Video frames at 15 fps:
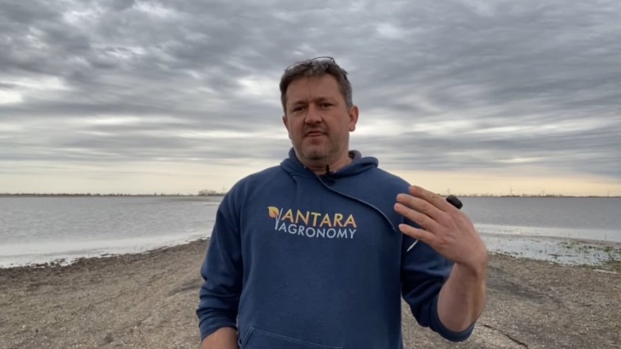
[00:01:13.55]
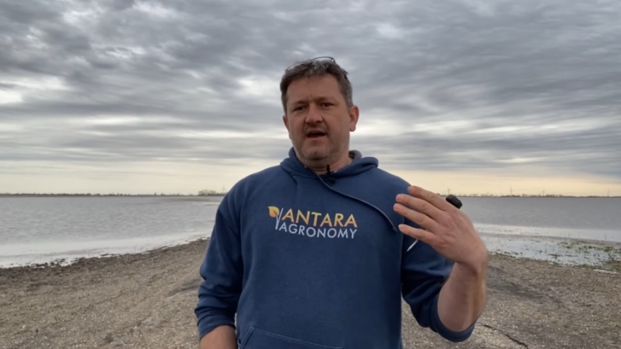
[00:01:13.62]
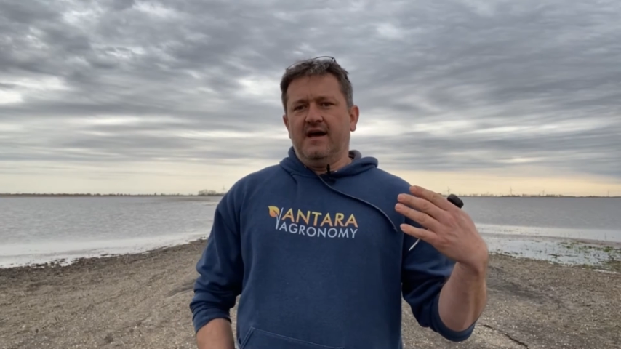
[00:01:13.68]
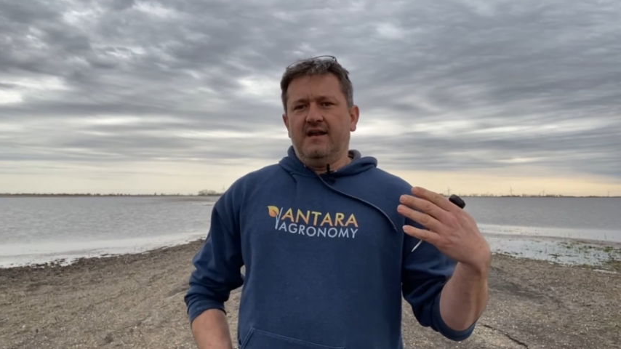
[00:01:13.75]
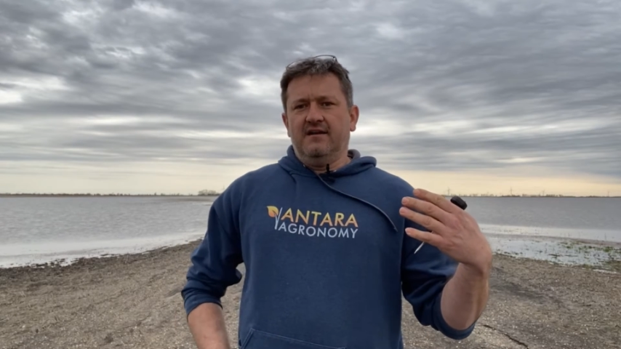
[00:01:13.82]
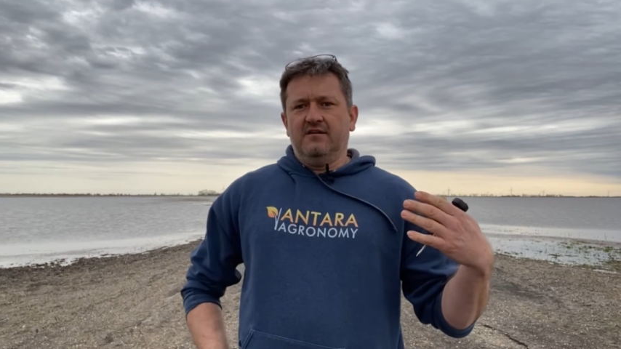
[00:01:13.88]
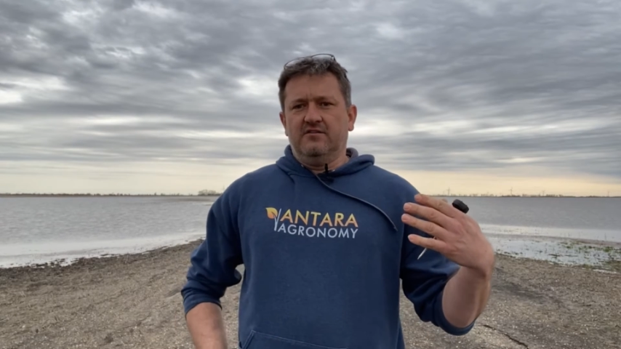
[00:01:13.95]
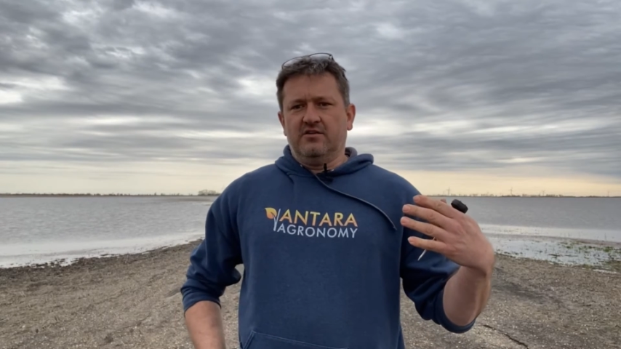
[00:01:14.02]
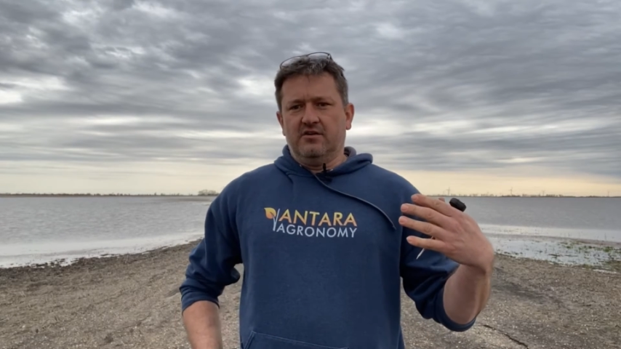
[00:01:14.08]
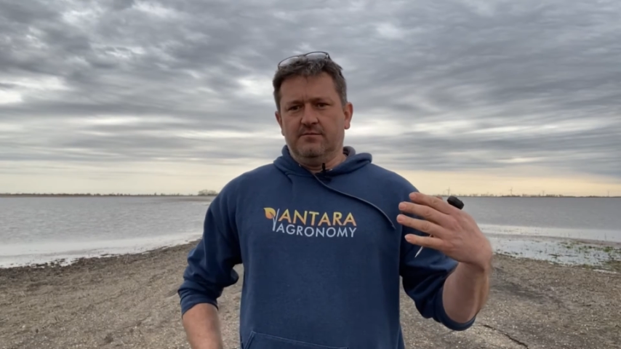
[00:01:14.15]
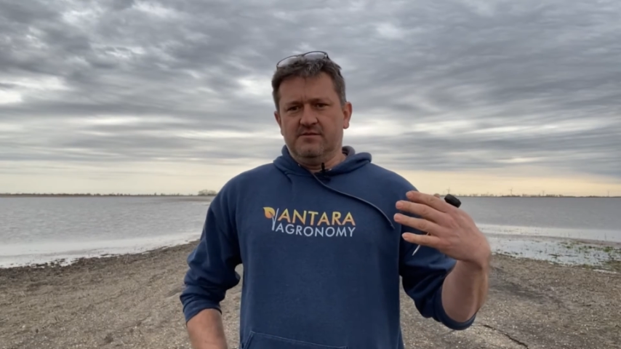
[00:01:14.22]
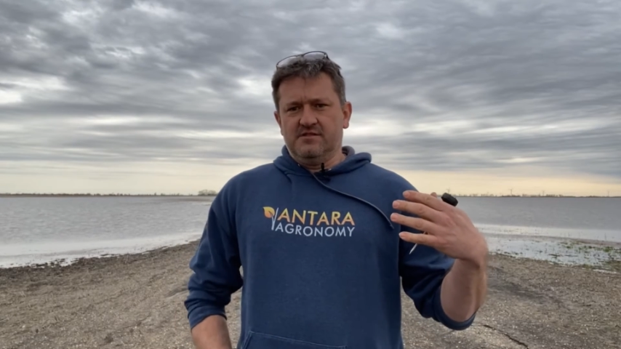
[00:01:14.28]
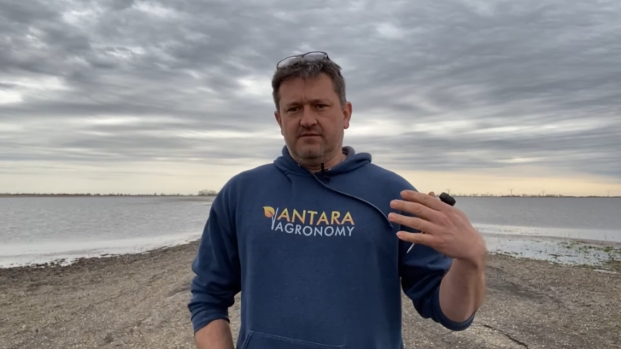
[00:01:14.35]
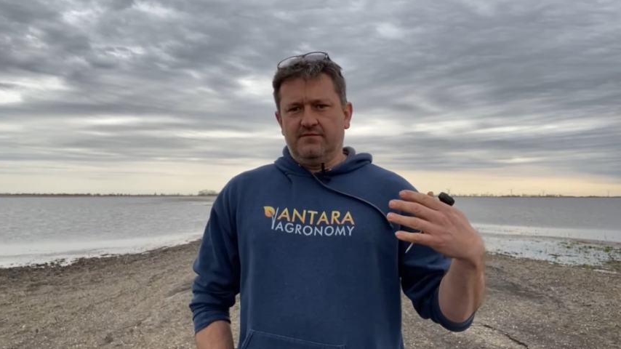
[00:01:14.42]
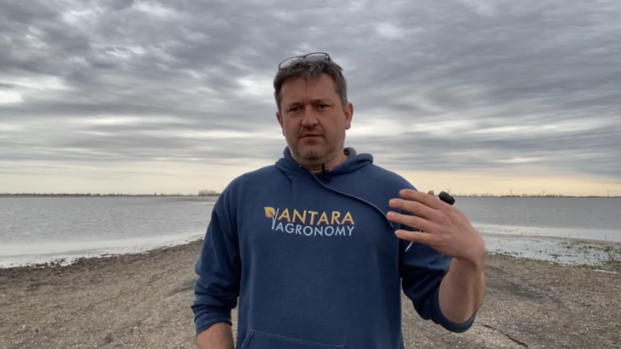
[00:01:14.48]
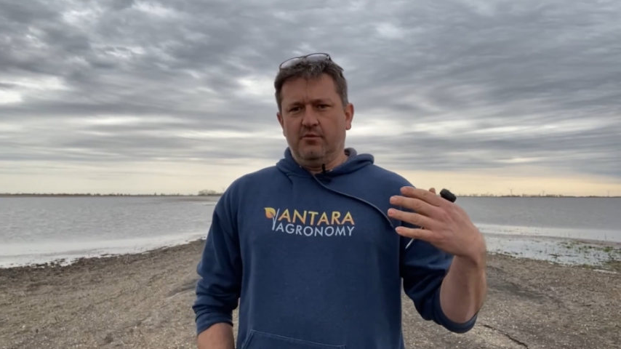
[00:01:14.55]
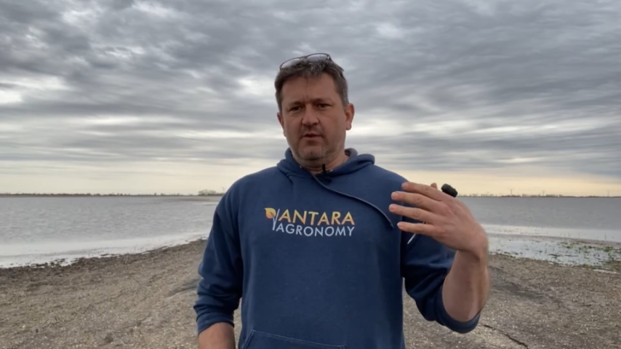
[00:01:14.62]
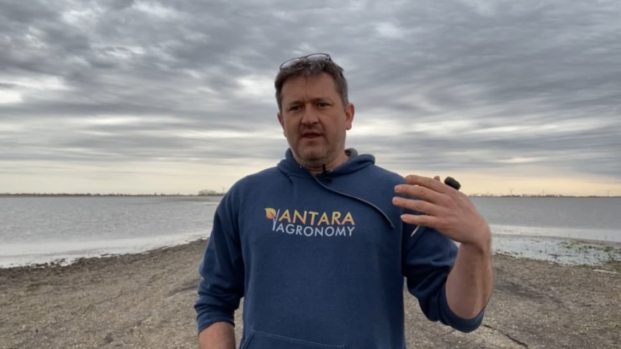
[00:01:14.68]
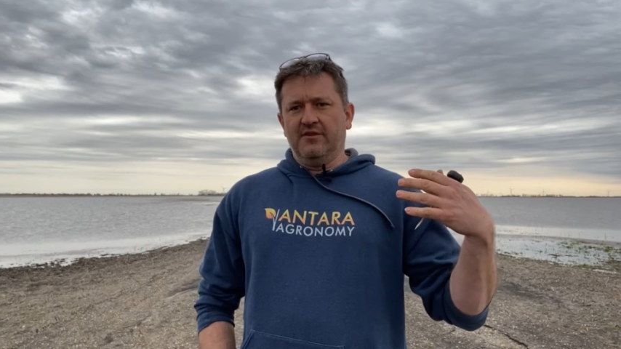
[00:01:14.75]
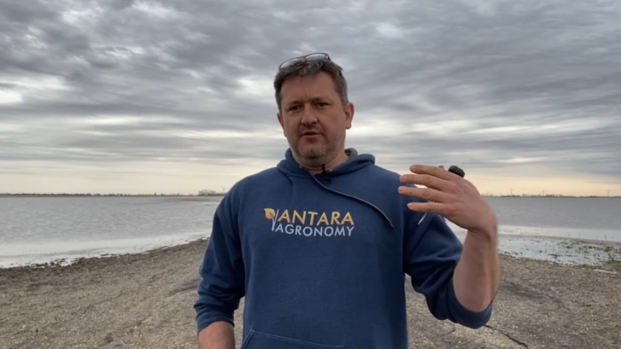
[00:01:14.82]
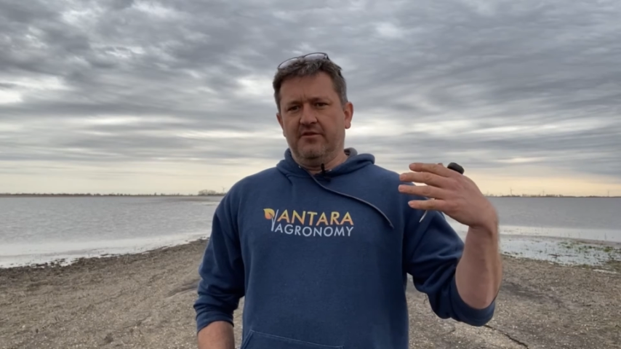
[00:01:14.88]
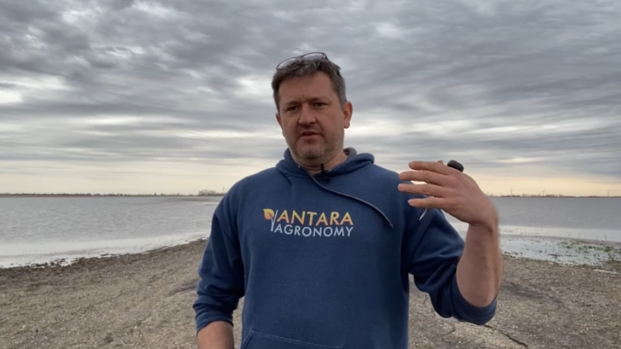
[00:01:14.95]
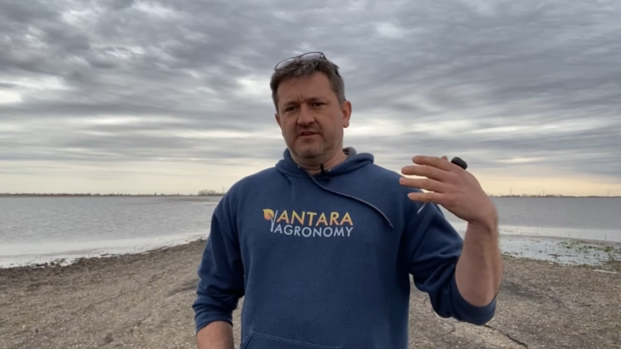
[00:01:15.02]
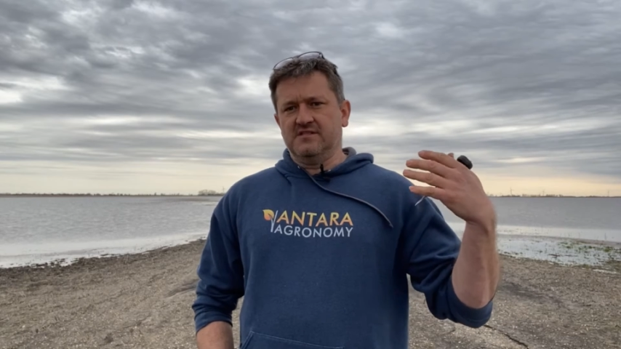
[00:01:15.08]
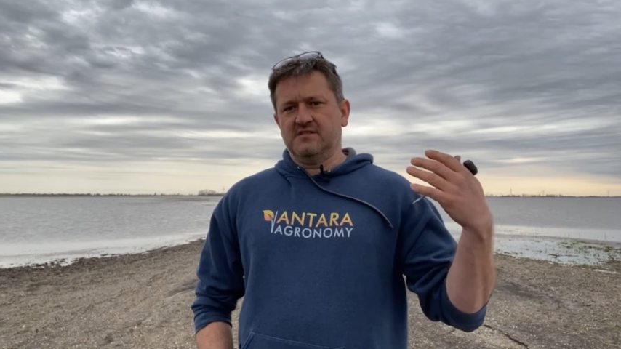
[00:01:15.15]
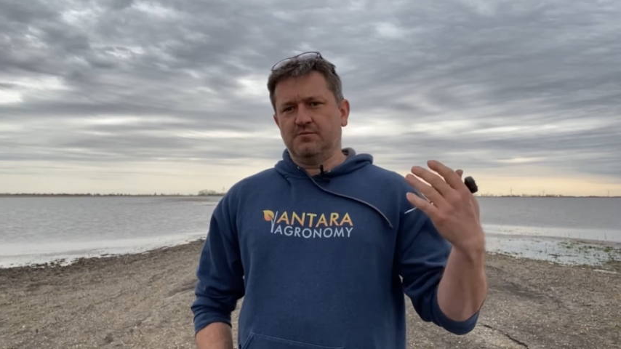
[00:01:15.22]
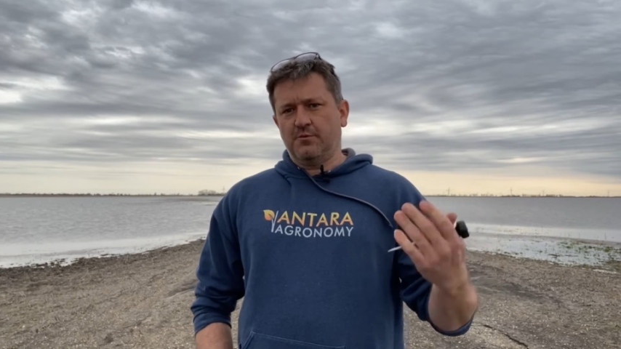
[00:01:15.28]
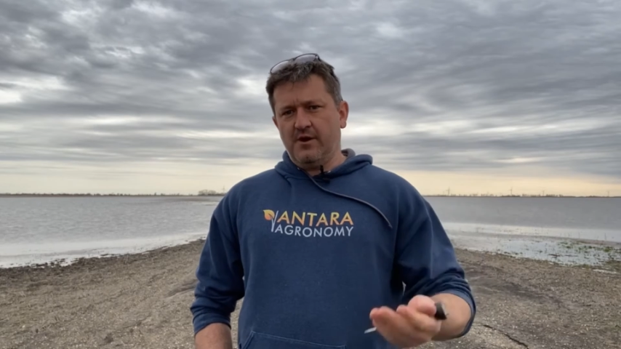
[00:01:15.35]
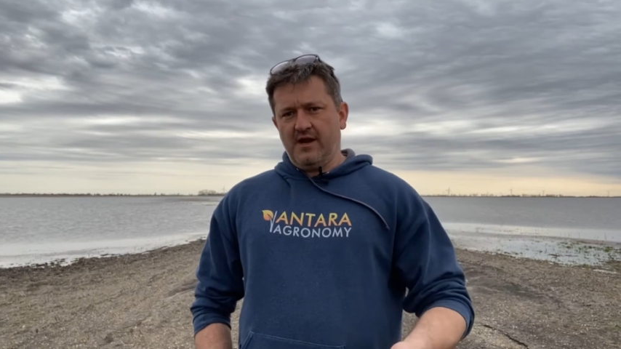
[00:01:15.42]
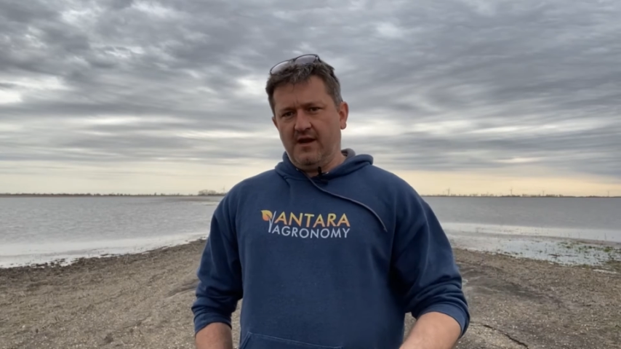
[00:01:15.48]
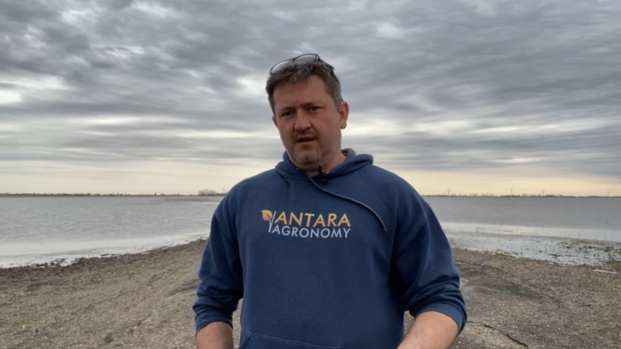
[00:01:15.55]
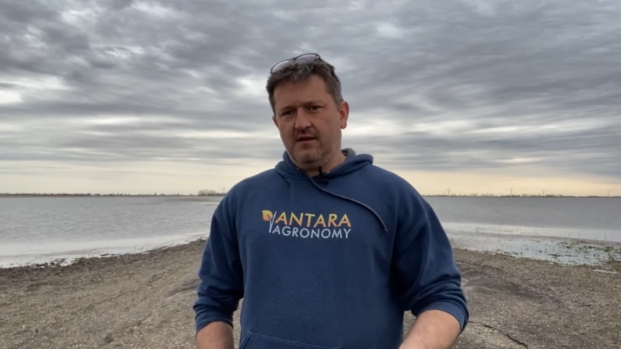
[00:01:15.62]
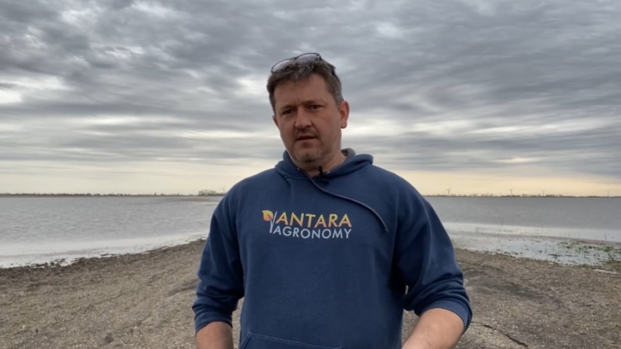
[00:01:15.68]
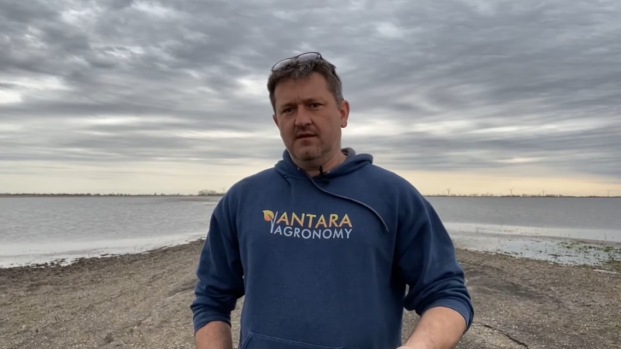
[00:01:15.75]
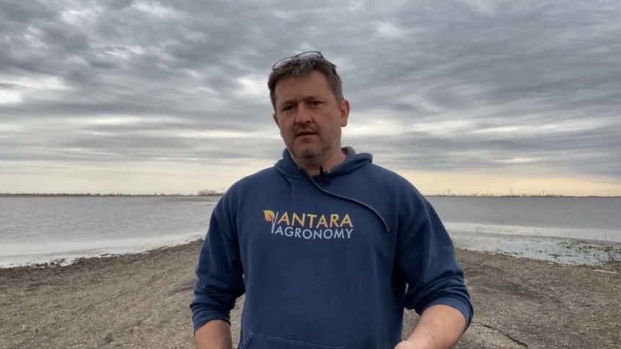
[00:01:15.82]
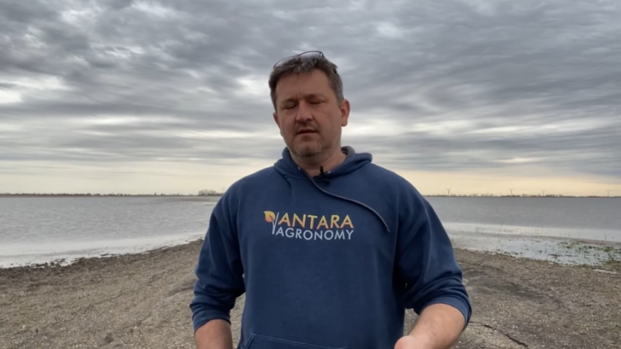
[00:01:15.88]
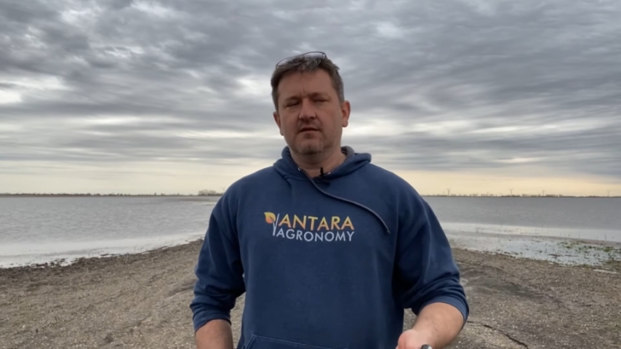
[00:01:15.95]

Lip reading: that in terms of the weather this spring,